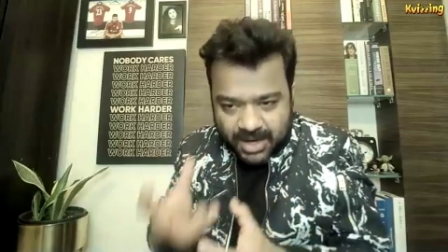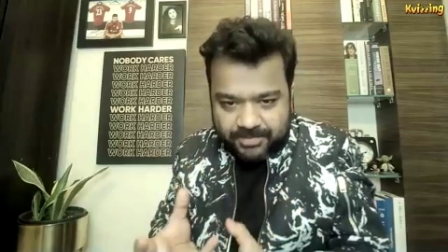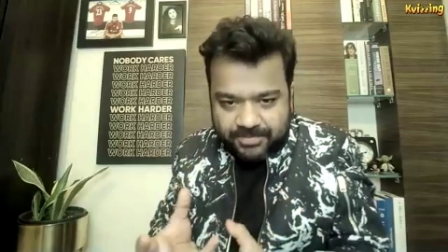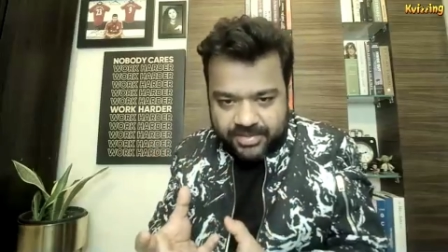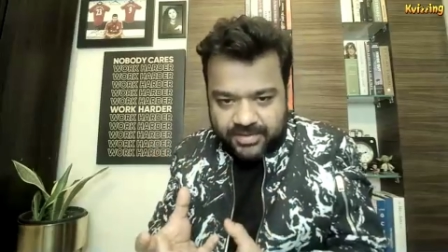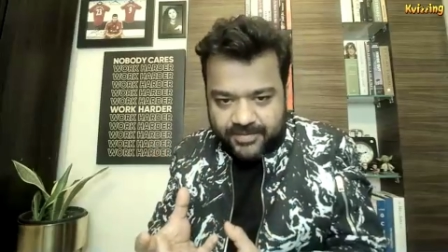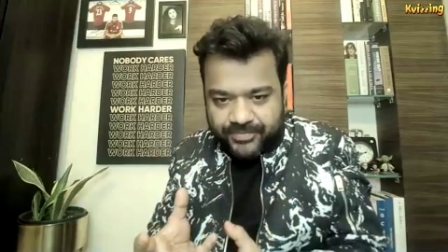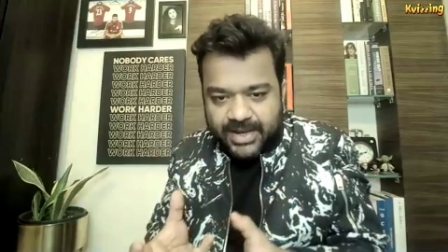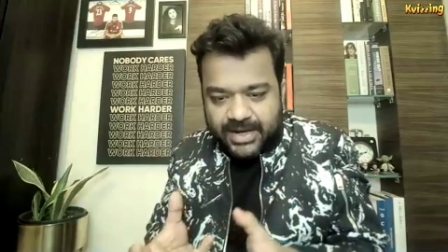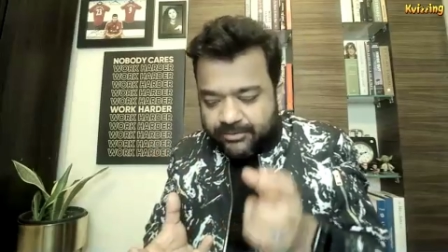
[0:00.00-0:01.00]
cups
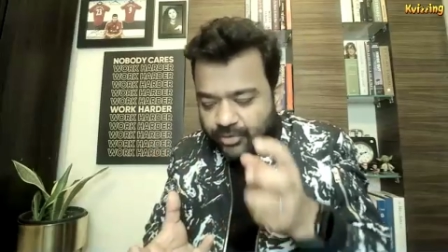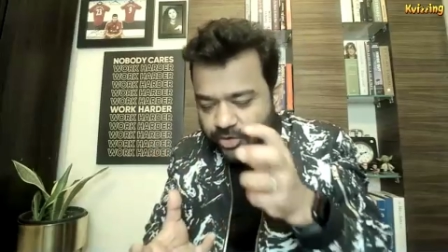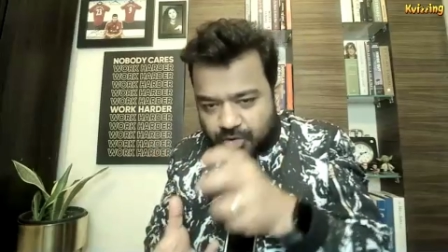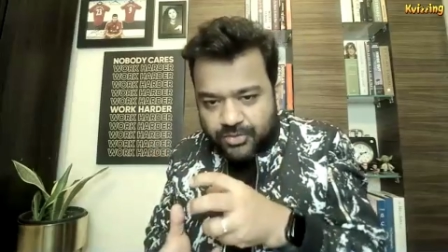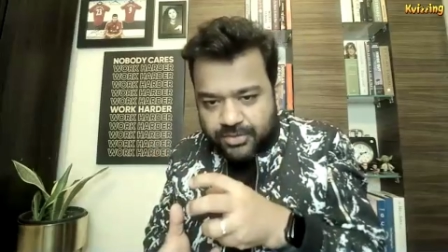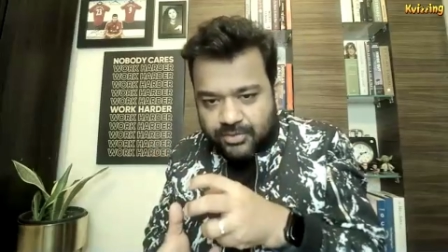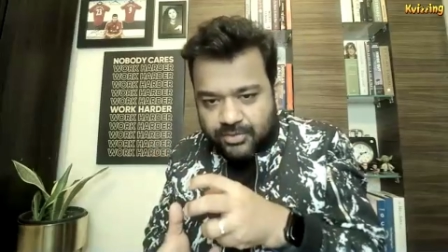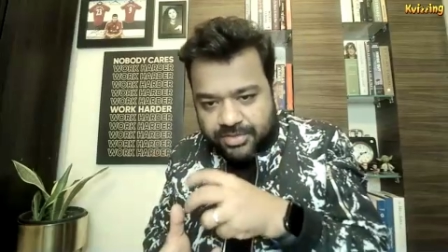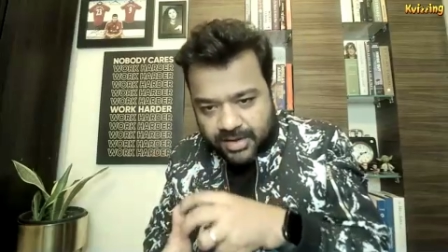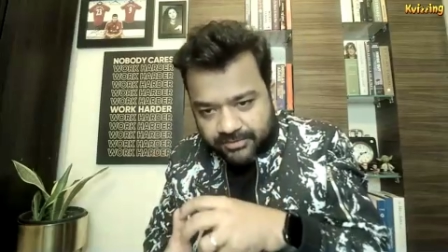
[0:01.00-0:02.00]
that he would use
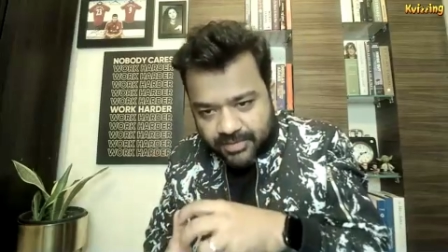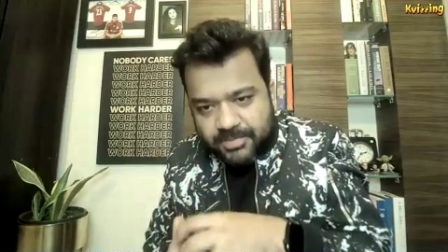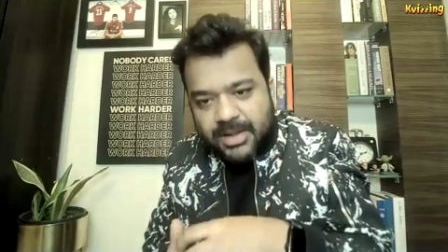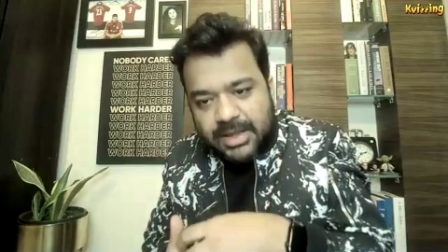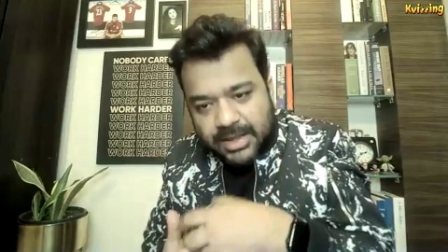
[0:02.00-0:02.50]
to serve up